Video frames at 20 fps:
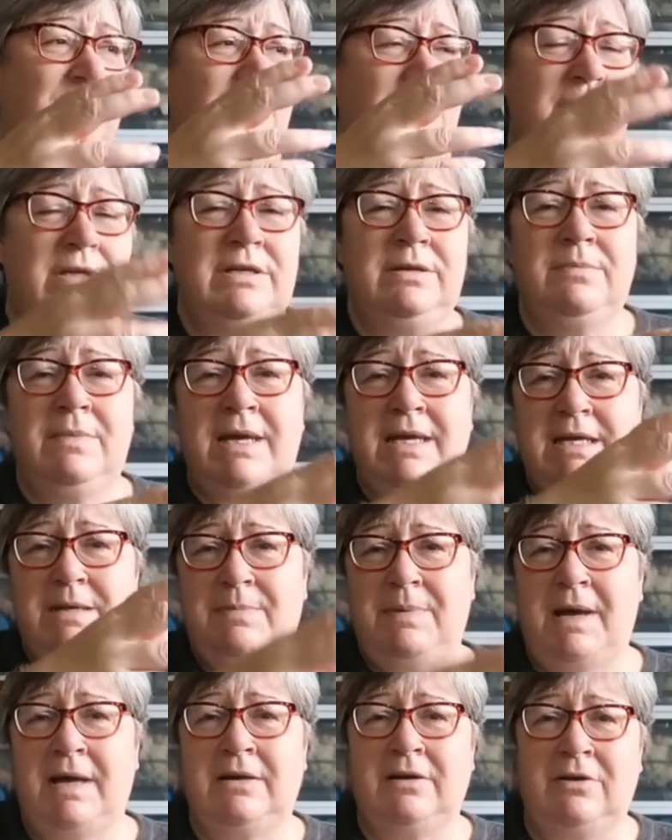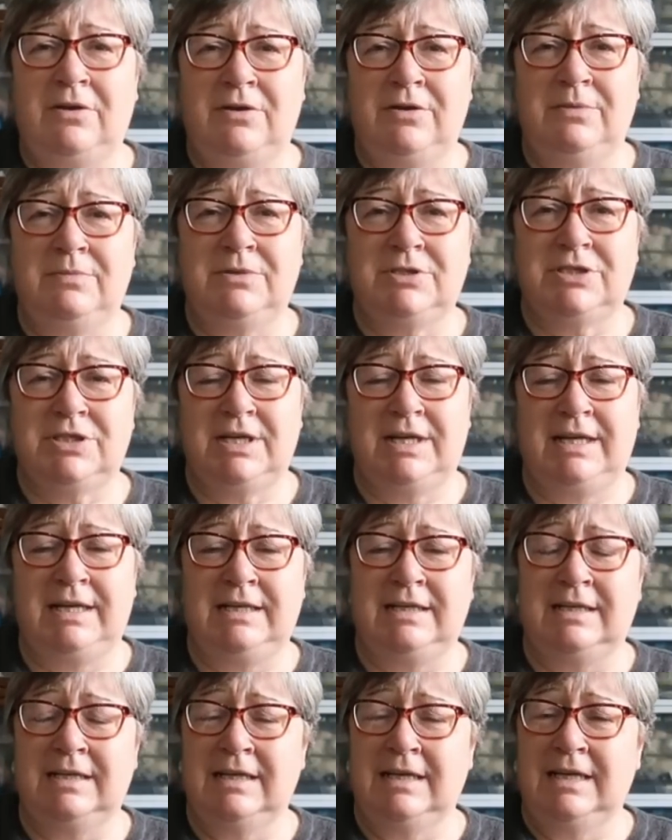when you make a panel on the
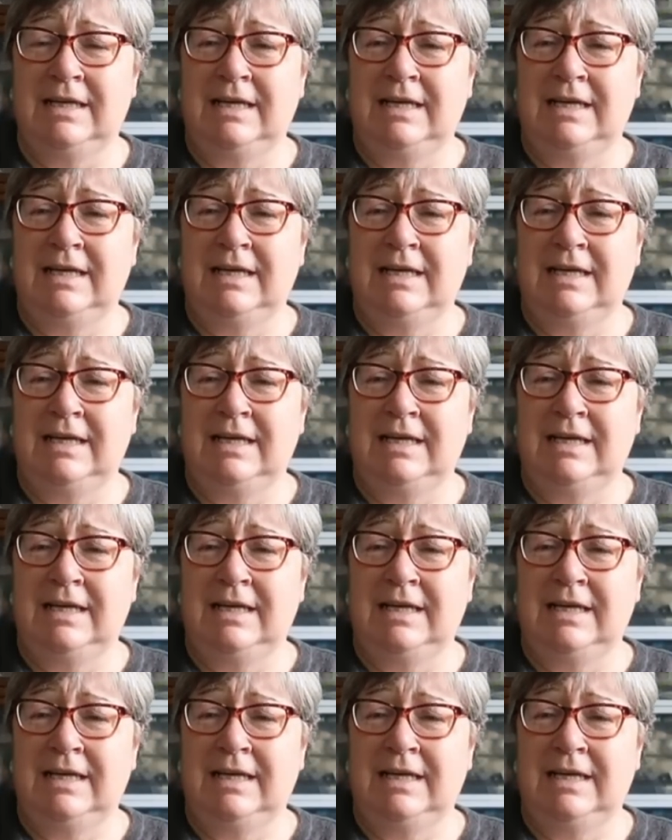machine,